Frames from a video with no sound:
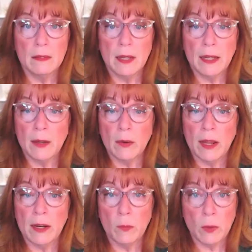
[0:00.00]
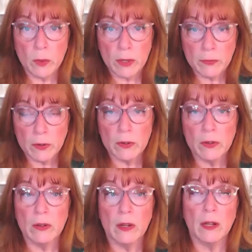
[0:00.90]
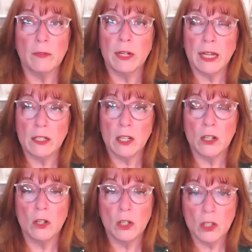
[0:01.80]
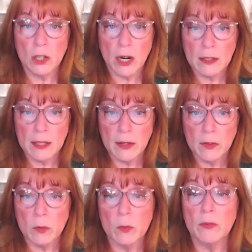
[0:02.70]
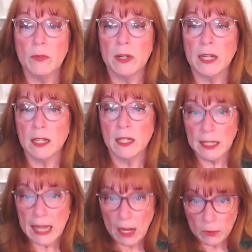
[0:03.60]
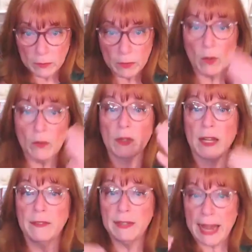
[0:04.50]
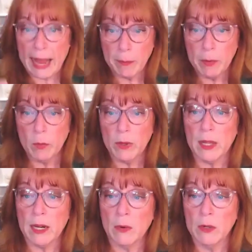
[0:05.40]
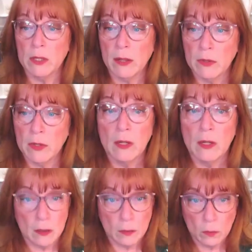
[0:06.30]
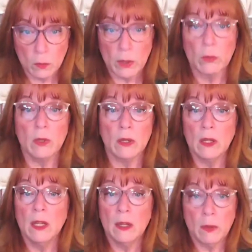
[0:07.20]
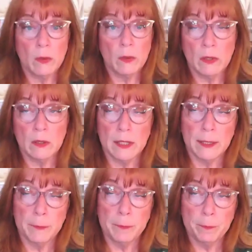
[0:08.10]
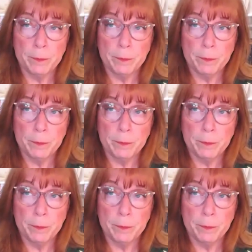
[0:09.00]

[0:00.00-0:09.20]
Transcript: And when we forget to nurture ourselves, when we forget to allow the flow of life to happen within ourselves, we will we will